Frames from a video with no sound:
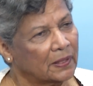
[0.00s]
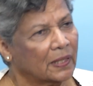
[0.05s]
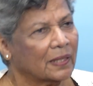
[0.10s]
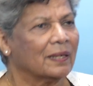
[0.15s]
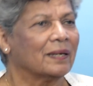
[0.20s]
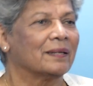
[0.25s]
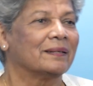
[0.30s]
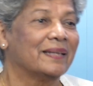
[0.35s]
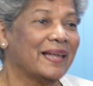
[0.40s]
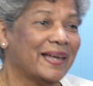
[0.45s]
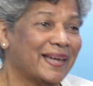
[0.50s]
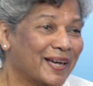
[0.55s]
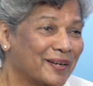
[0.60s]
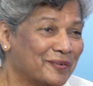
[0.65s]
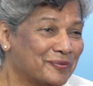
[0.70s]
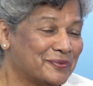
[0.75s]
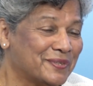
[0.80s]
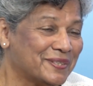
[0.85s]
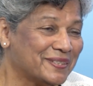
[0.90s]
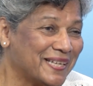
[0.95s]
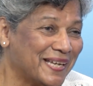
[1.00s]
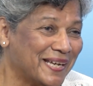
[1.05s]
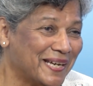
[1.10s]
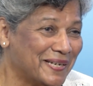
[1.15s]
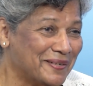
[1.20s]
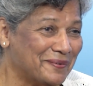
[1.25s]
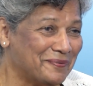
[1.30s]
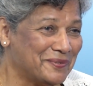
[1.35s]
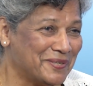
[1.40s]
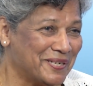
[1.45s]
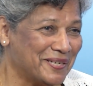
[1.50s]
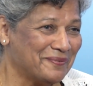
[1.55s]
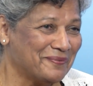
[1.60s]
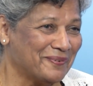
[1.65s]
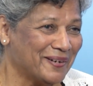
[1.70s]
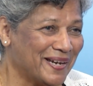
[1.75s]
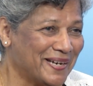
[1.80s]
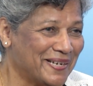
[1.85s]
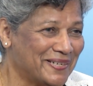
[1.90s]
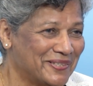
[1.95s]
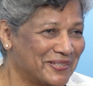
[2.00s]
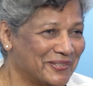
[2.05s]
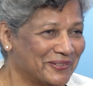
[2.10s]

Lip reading: They have to invite